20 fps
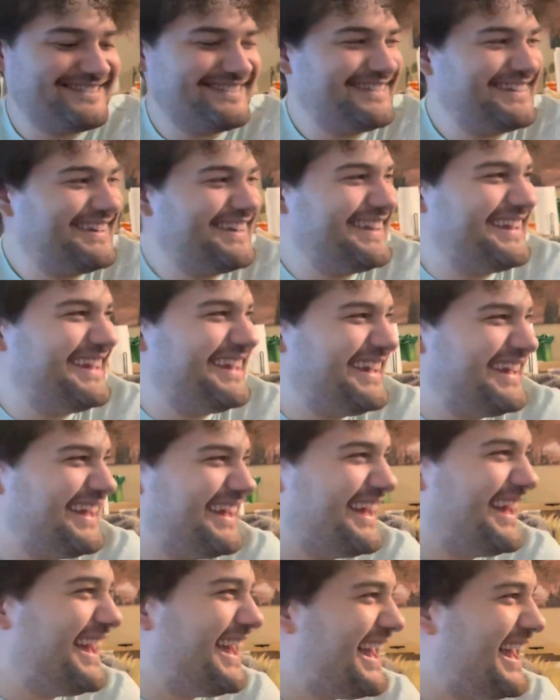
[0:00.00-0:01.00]
You're not have your
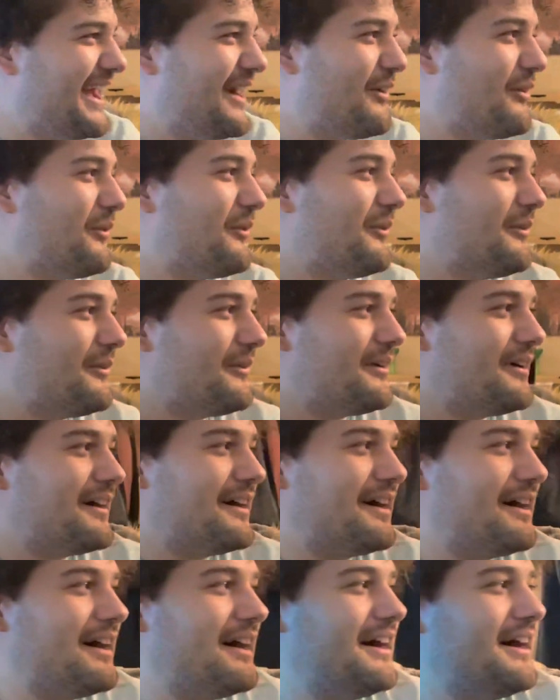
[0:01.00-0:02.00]
own home.
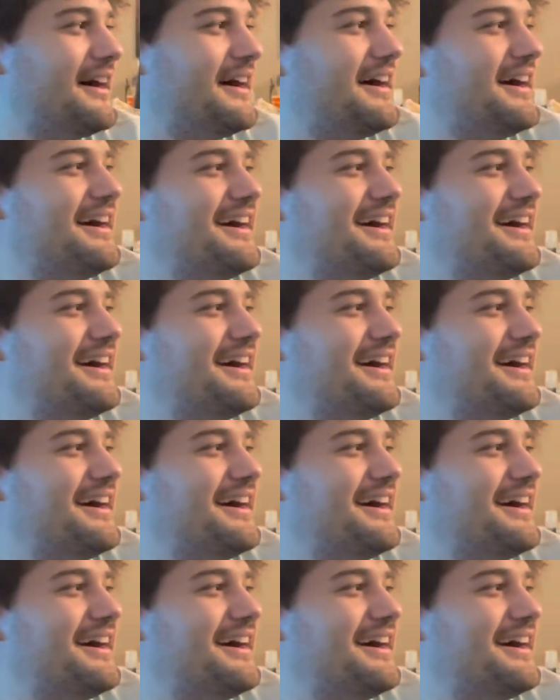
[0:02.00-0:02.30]
We'll walk over there.